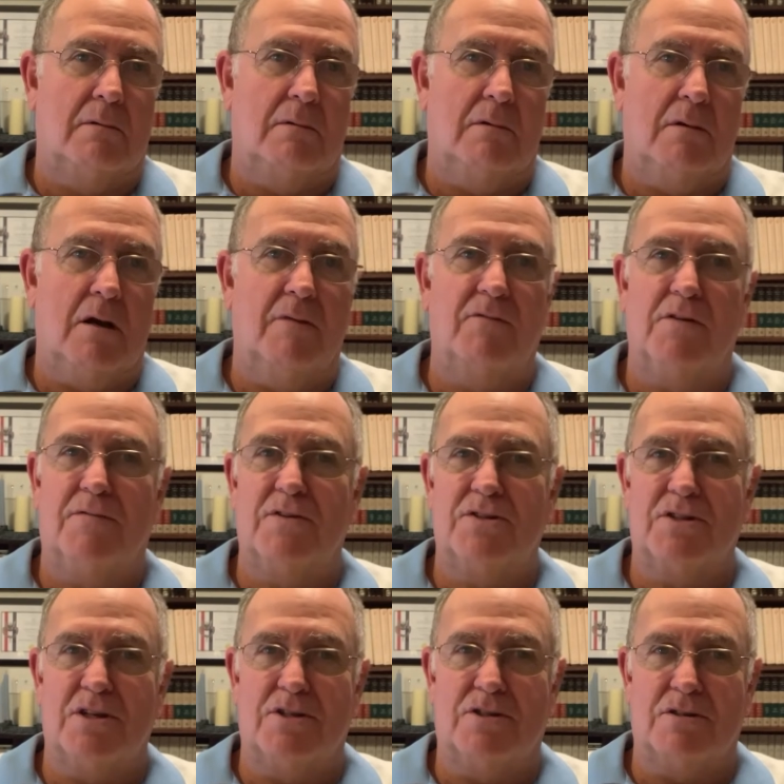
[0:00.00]
of the
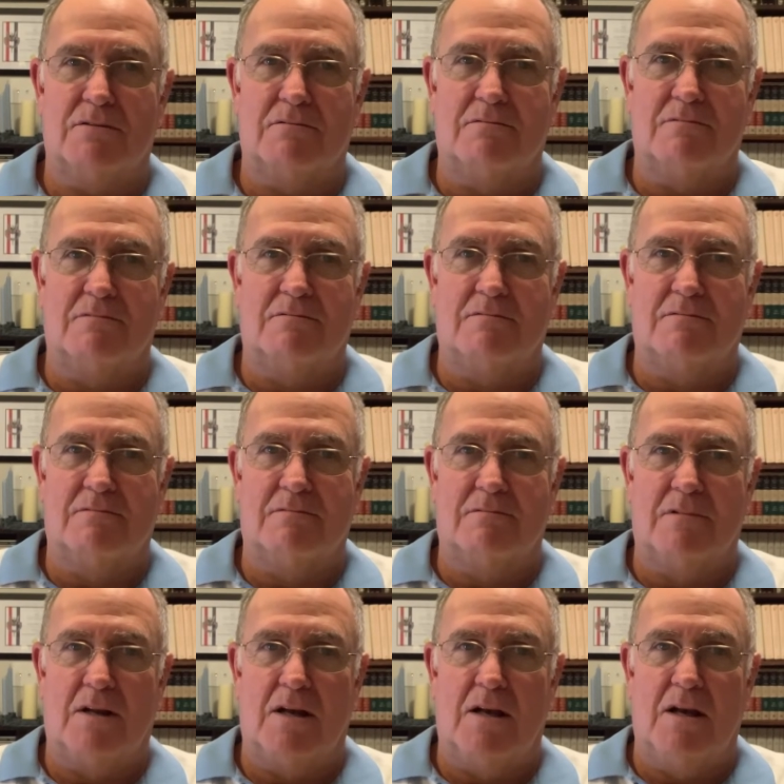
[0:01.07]
physician.
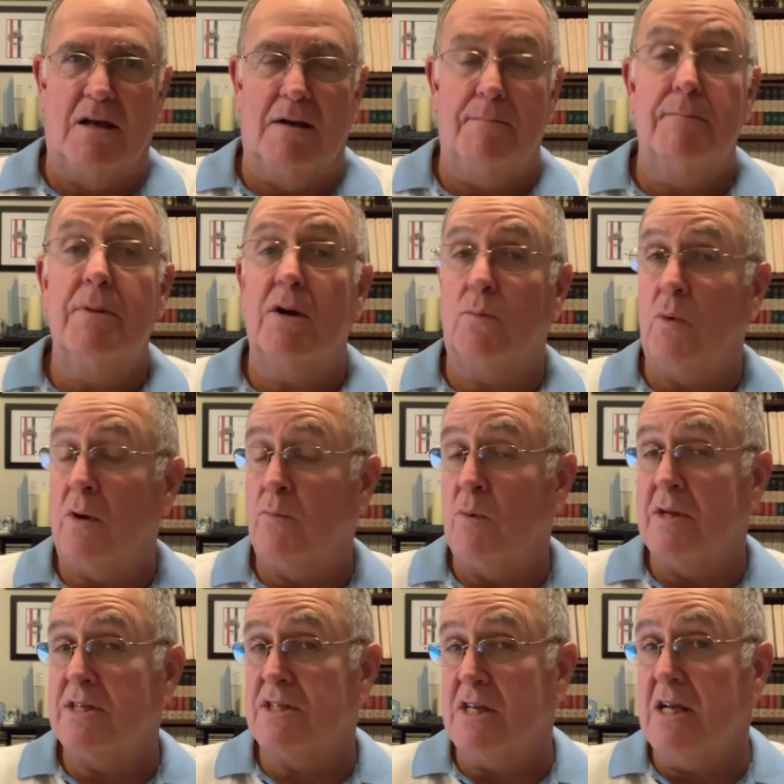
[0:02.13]
But when we
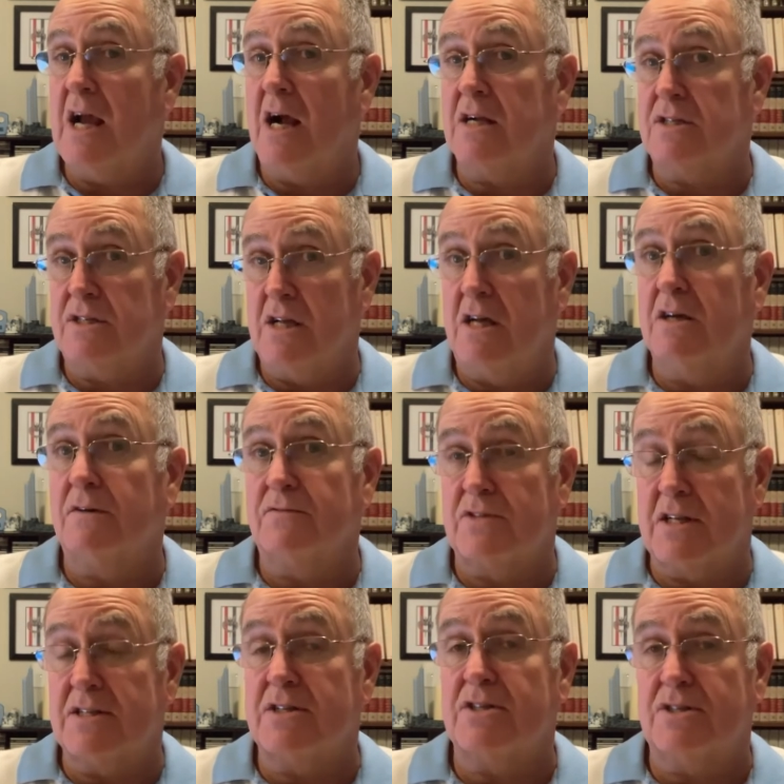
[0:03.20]
see ourselves
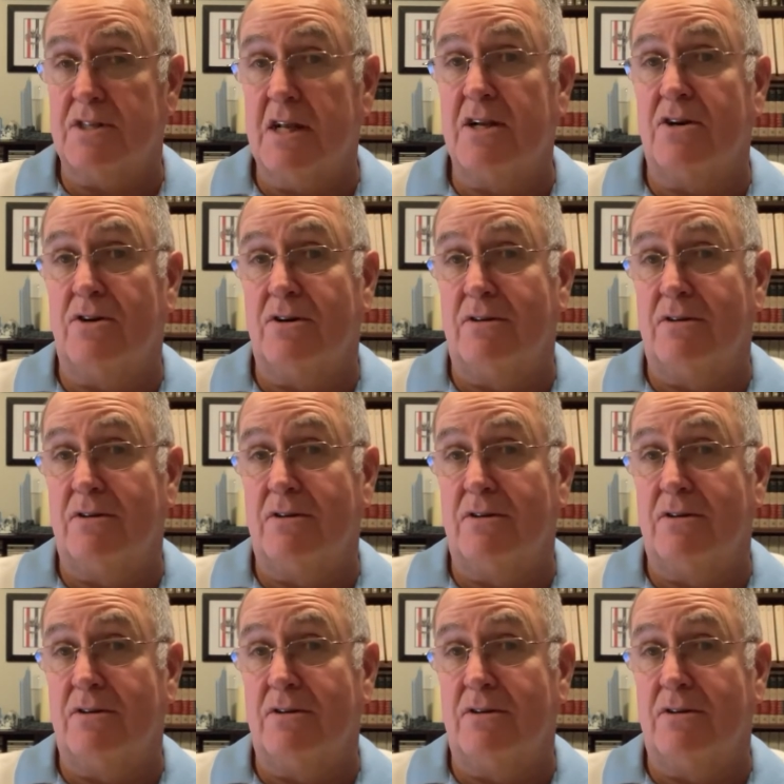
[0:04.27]
as a sinner,